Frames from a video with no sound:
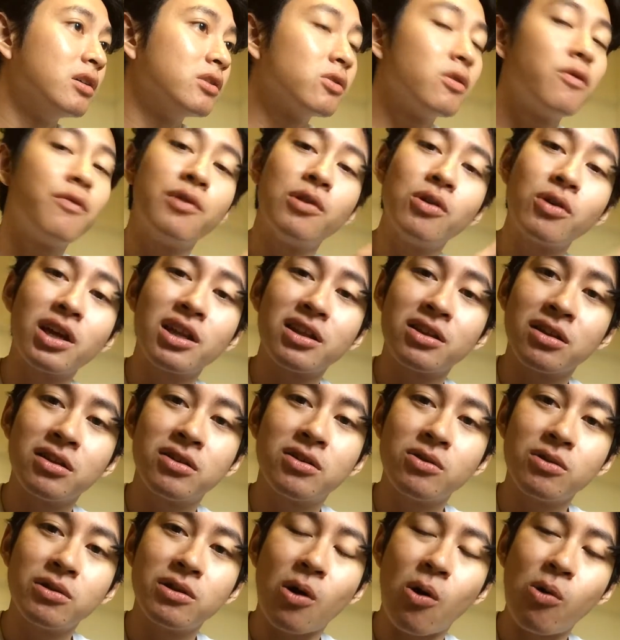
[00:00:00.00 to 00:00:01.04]
So if you look
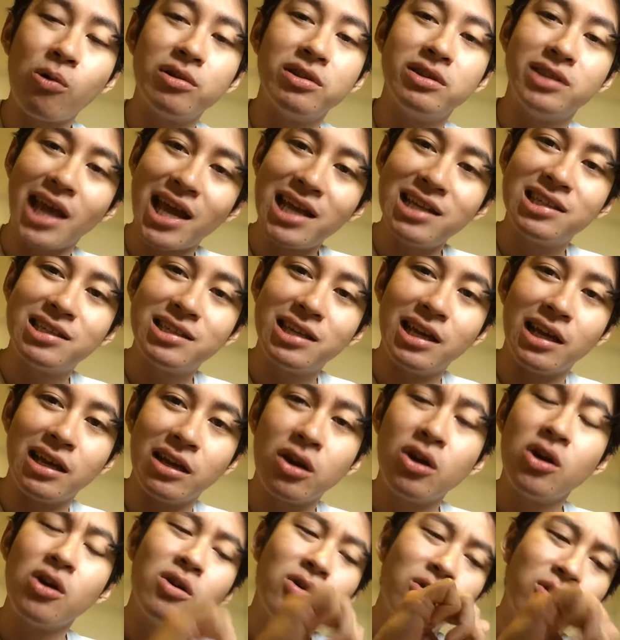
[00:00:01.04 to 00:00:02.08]
into the whole dates
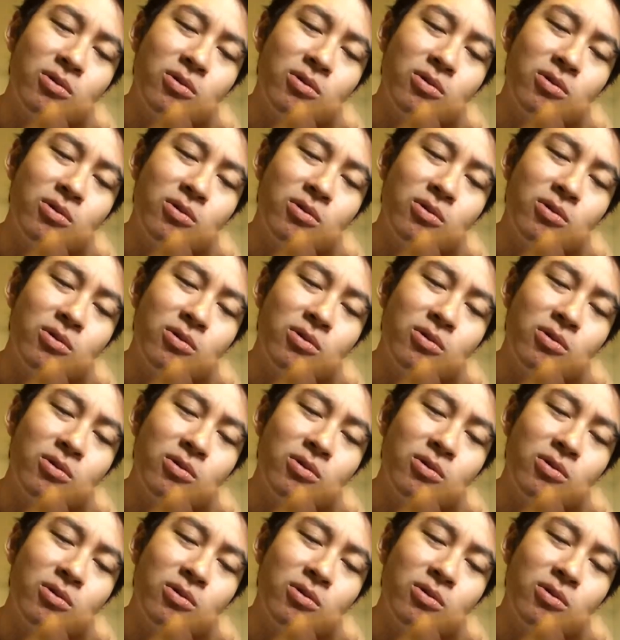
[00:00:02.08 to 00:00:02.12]
thing,